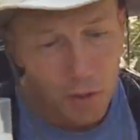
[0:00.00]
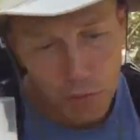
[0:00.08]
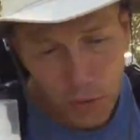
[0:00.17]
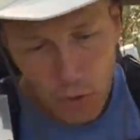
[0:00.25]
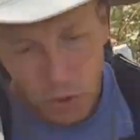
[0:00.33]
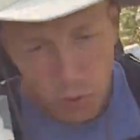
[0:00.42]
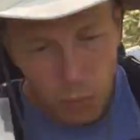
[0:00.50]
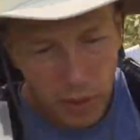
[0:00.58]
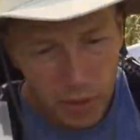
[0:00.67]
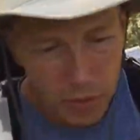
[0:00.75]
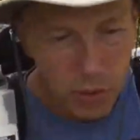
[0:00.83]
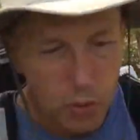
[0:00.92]
You just
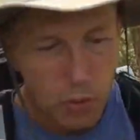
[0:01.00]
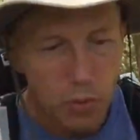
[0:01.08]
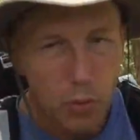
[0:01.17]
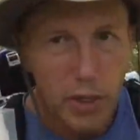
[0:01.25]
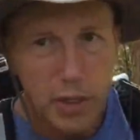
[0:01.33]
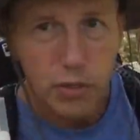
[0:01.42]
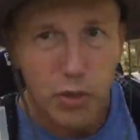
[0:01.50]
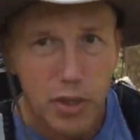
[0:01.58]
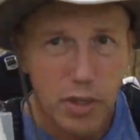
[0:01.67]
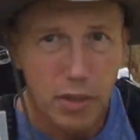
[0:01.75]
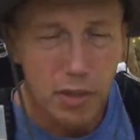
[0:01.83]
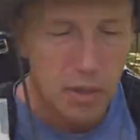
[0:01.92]
want to do the White
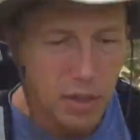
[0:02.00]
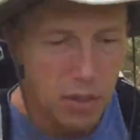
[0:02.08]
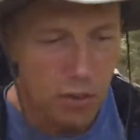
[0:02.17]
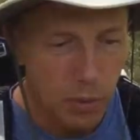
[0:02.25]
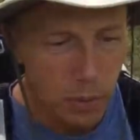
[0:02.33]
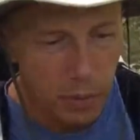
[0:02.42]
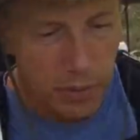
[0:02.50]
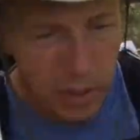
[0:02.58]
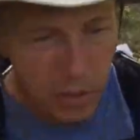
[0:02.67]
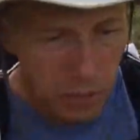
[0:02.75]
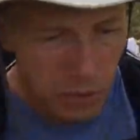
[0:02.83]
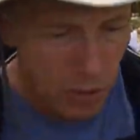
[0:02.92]
Trail and go
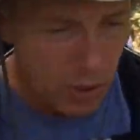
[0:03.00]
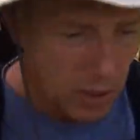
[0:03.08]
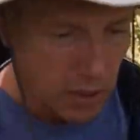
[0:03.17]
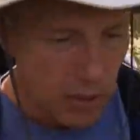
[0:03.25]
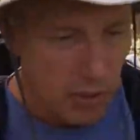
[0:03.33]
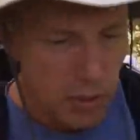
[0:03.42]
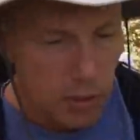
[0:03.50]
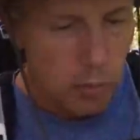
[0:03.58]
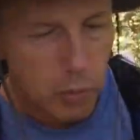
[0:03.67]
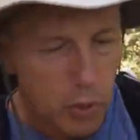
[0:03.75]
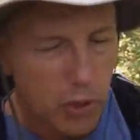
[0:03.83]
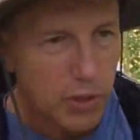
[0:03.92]
around
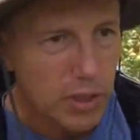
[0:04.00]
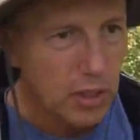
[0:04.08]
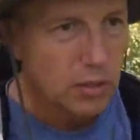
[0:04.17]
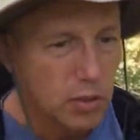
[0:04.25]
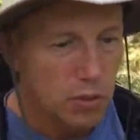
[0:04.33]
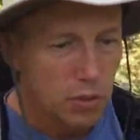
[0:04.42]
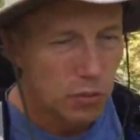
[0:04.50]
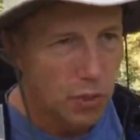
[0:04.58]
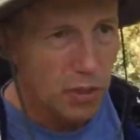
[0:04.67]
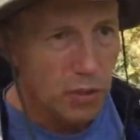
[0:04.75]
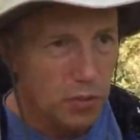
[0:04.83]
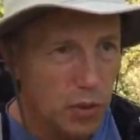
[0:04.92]
Bald Eagle
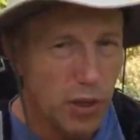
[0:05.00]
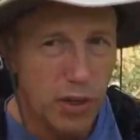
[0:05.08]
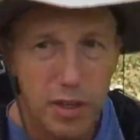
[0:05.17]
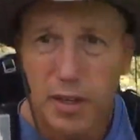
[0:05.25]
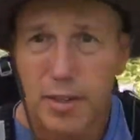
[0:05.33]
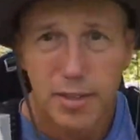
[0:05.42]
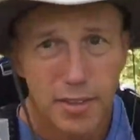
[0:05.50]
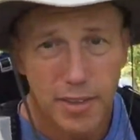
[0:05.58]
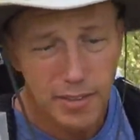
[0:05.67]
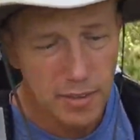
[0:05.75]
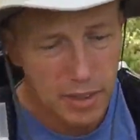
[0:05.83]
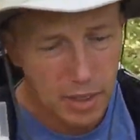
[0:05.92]
Reservoir.
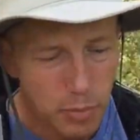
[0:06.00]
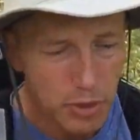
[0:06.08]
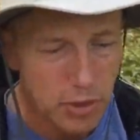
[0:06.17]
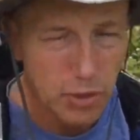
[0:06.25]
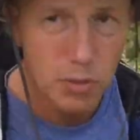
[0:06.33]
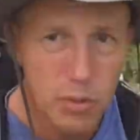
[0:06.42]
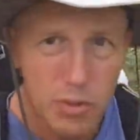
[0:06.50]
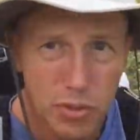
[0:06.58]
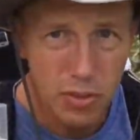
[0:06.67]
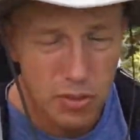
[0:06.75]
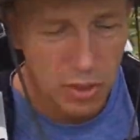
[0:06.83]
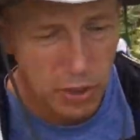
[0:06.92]
That's an option too. There's
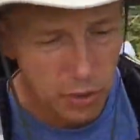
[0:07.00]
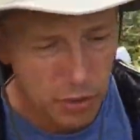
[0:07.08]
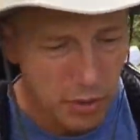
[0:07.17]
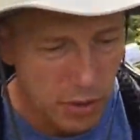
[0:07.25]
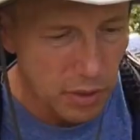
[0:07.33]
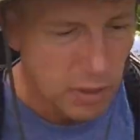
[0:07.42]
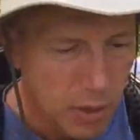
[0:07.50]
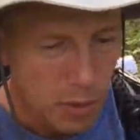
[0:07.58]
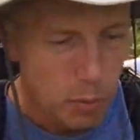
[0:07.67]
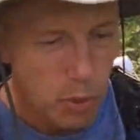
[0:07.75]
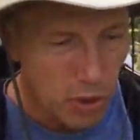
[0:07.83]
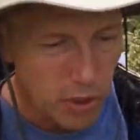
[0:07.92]
a southern
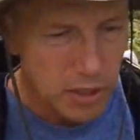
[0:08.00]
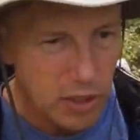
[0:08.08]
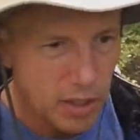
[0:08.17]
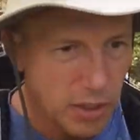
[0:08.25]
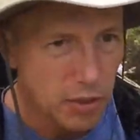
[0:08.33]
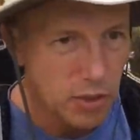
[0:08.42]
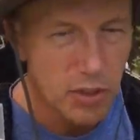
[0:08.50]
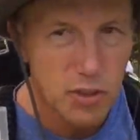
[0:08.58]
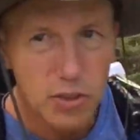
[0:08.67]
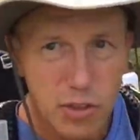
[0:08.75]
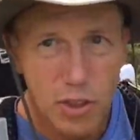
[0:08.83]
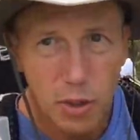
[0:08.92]
parking lot. You can
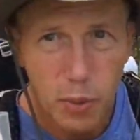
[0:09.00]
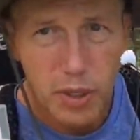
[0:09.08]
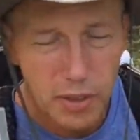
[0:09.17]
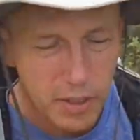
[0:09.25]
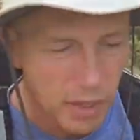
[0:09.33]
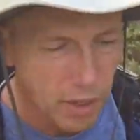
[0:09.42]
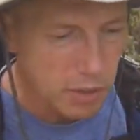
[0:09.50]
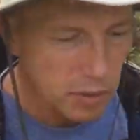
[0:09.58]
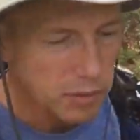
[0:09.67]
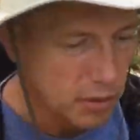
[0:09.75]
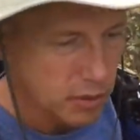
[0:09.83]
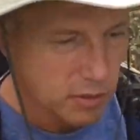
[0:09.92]
just go in there.
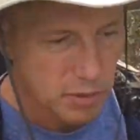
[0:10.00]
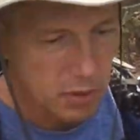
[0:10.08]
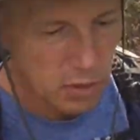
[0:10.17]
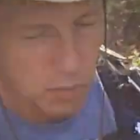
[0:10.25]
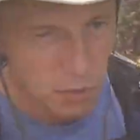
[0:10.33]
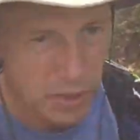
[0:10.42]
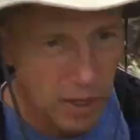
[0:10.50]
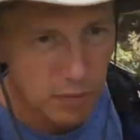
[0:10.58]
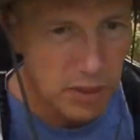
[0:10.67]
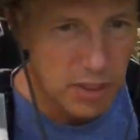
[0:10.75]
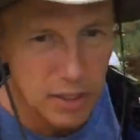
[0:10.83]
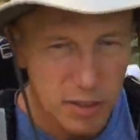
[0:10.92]
You don't really have
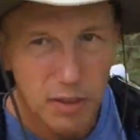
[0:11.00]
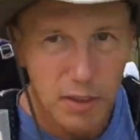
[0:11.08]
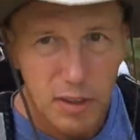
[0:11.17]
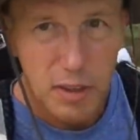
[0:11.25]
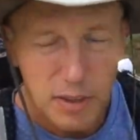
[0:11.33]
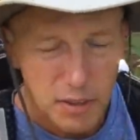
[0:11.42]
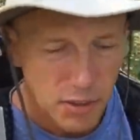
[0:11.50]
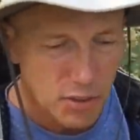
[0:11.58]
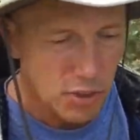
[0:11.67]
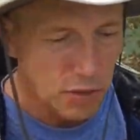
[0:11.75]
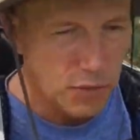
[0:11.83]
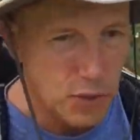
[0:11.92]
to get
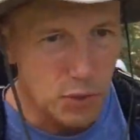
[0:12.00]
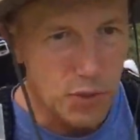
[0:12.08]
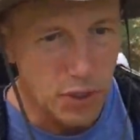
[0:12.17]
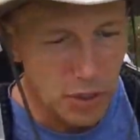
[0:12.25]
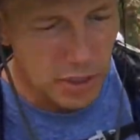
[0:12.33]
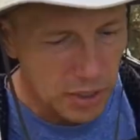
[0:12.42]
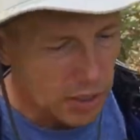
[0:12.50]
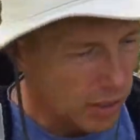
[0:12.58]
yourself too dirty.